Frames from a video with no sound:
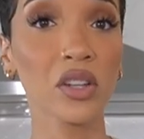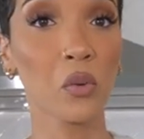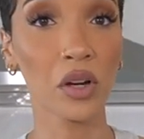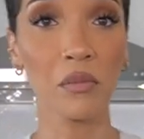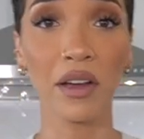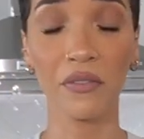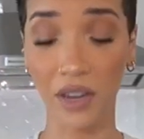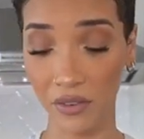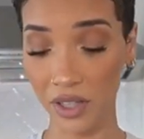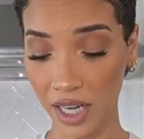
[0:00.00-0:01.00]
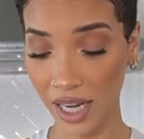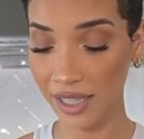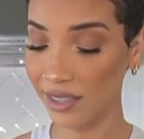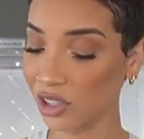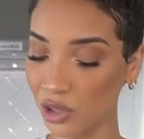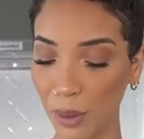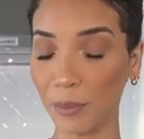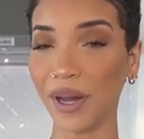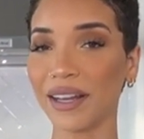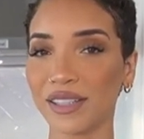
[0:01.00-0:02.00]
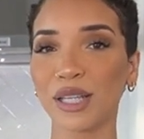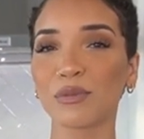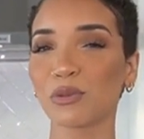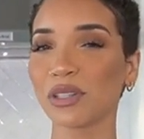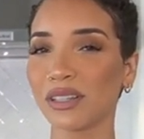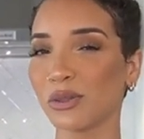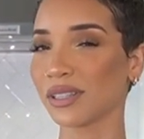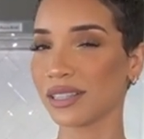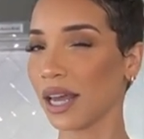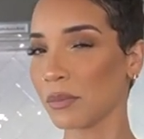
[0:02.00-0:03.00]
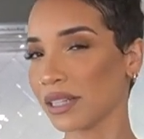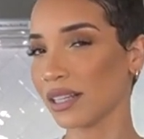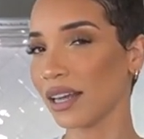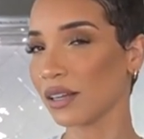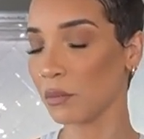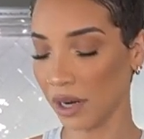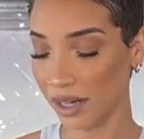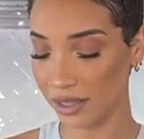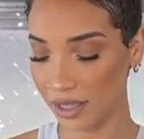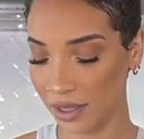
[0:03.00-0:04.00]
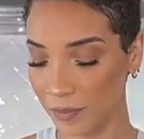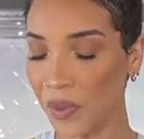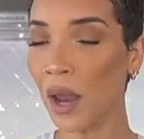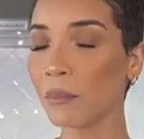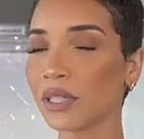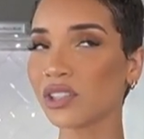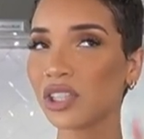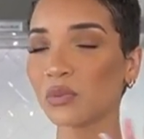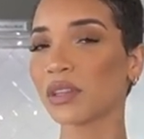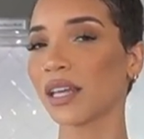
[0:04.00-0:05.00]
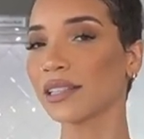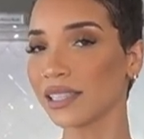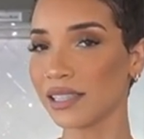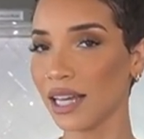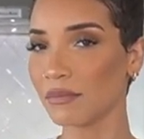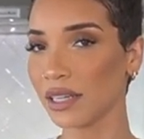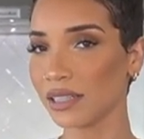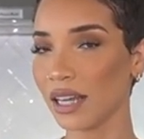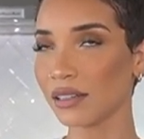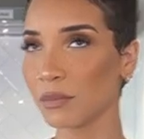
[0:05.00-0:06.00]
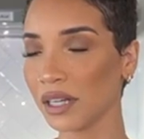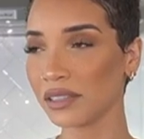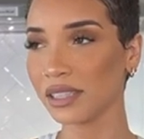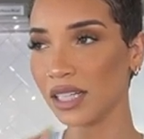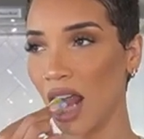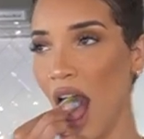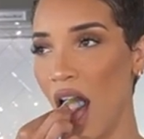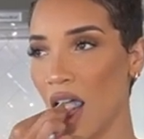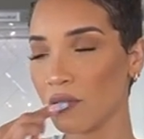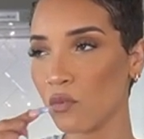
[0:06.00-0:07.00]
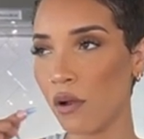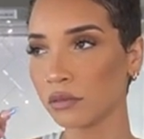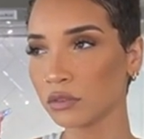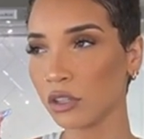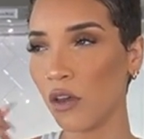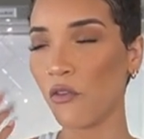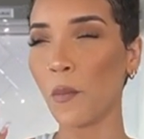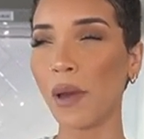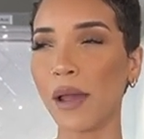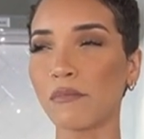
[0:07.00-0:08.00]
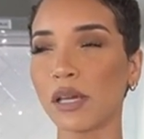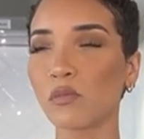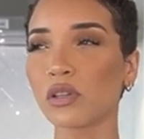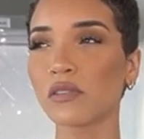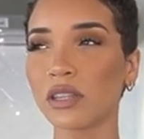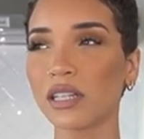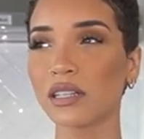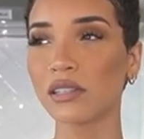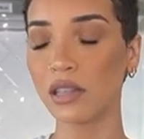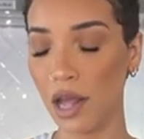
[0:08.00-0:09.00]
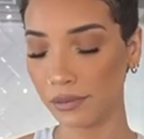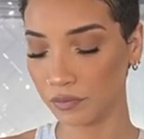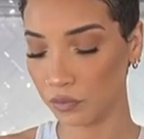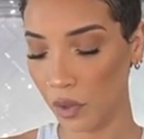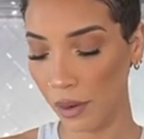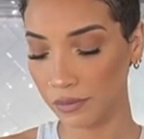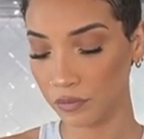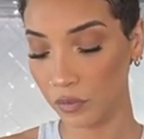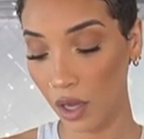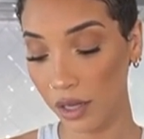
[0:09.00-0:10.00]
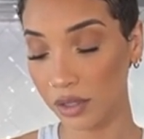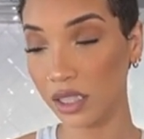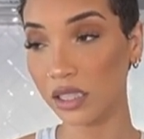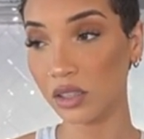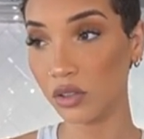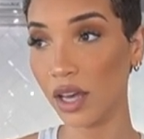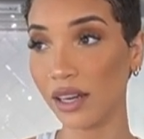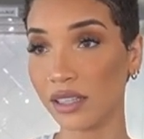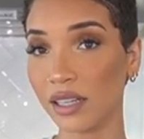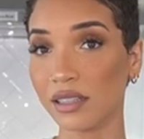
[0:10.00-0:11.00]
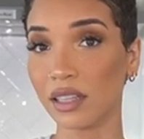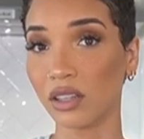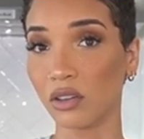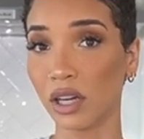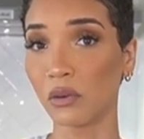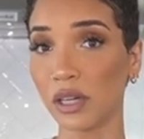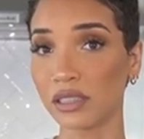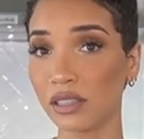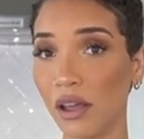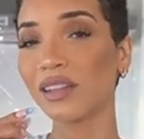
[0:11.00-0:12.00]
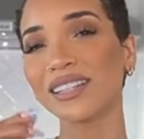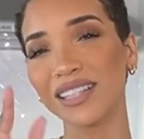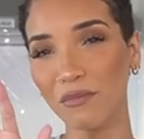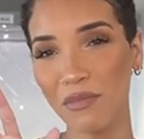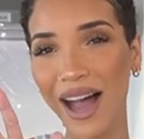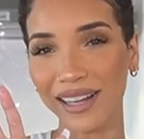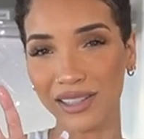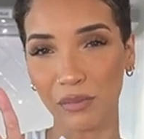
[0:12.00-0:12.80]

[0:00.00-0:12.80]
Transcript: are one of my favorite candies. I should have bought some so we could do a side-by-side comparison, but just without the side-by-side comparison, from my memory of what they taste like, these do kinda taste like the green ones. Let's get Maya's